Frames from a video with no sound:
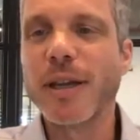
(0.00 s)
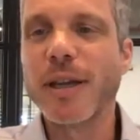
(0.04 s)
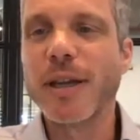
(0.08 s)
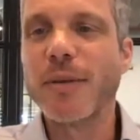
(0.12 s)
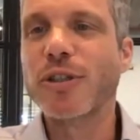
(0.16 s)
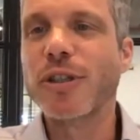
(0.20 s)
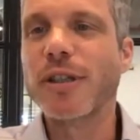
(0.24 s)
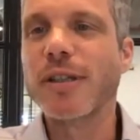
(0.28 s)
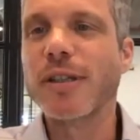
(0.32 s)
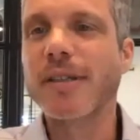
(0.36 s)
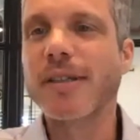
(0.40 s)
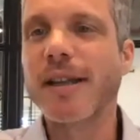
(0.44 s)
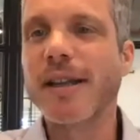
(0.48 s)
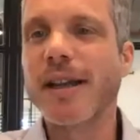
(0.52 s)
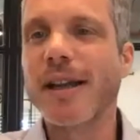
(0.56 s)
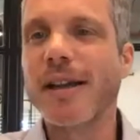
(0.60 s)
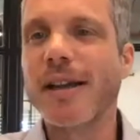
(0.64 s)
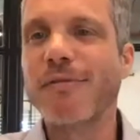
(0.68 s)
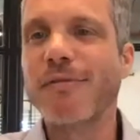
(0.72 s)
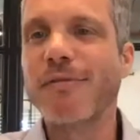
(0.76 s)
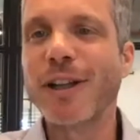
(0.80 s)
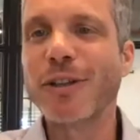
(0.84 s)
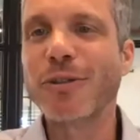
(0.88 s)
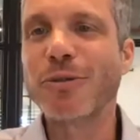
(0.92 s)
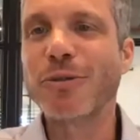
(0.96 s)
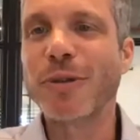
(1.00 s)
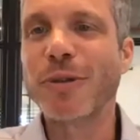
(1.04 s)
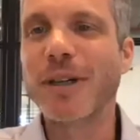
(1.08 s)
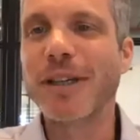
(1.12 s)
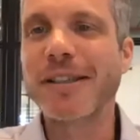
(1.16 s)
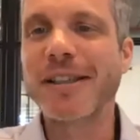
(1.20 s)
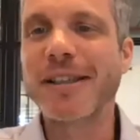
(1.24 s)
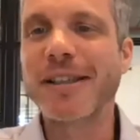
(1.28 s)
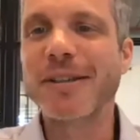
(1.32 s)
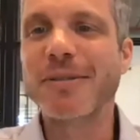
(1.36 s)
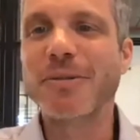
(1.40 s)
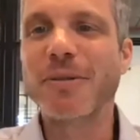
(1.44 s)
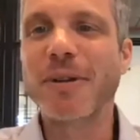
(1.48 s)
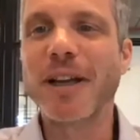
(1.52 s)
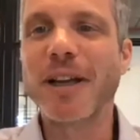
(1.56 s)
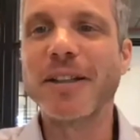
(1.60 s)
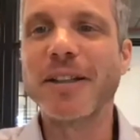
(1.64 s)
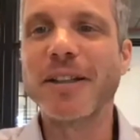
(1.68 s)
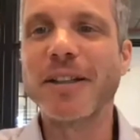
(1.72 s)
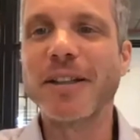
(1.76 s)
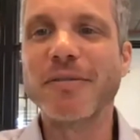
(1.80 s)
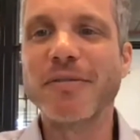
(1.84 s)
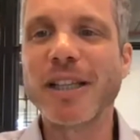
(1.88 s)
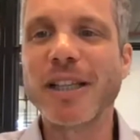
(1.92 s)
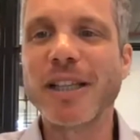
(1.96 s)
which is fundraising,
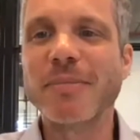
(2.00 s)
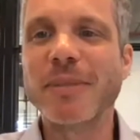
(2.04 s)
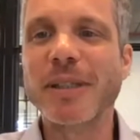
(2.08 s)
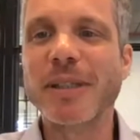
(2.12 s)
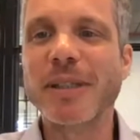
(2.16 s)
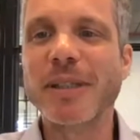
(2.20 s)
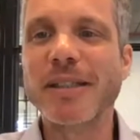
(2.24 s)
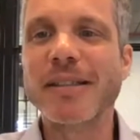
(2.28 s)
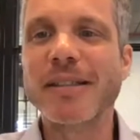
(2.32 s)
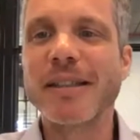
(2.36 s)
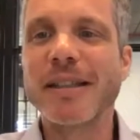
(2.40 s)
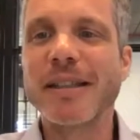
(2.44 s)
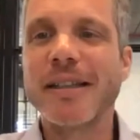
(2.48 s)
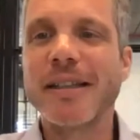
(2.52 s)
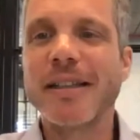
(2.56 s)
right? Investments.